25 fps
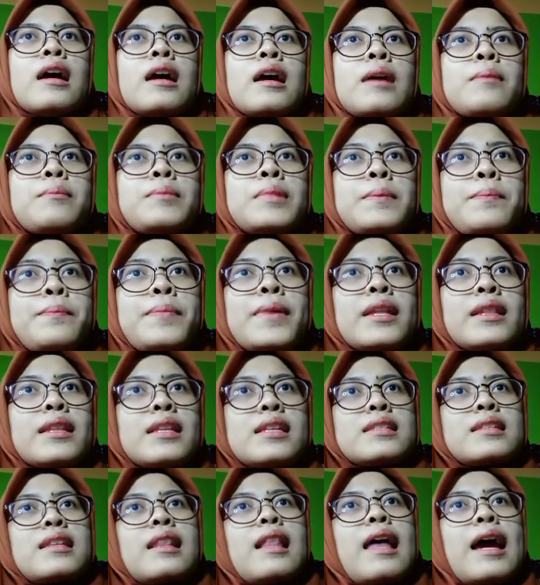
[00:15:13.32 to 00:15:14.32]
PPT
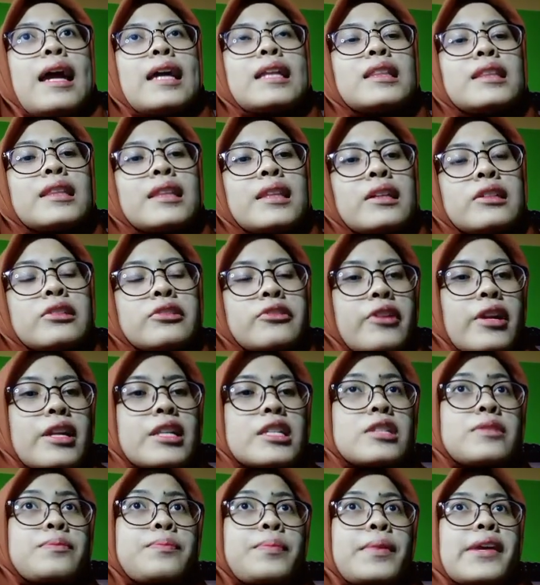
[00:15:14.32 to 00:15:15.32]
slide,
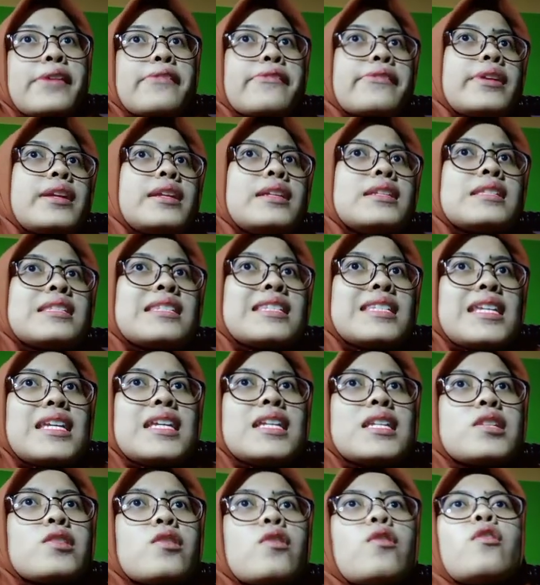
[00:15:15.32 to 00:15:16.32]
transparent
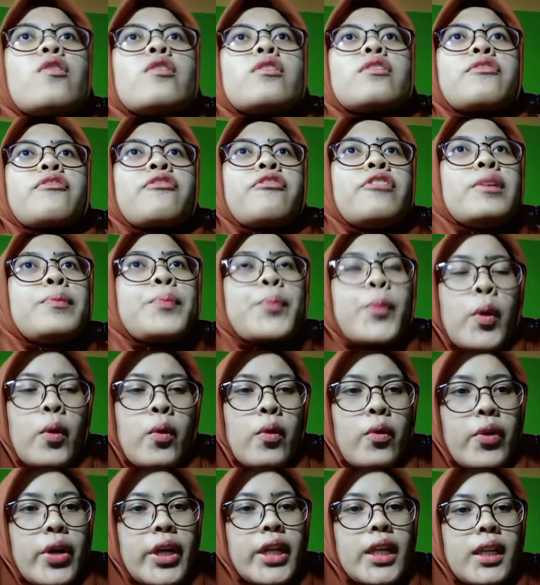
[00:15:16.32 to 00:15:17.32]
sheet or
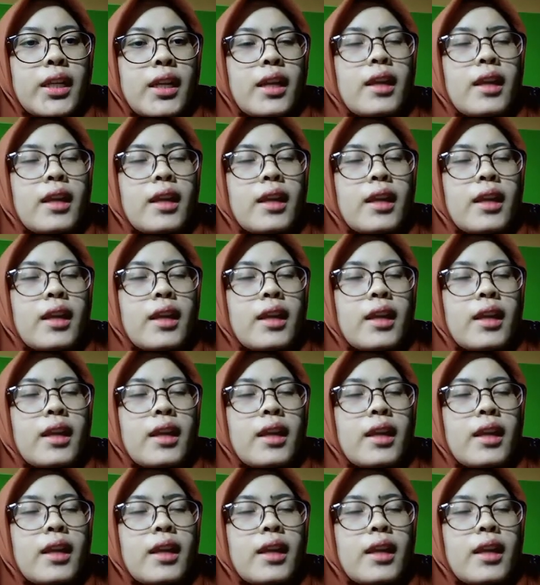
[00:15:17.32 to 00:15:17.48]
flipboard,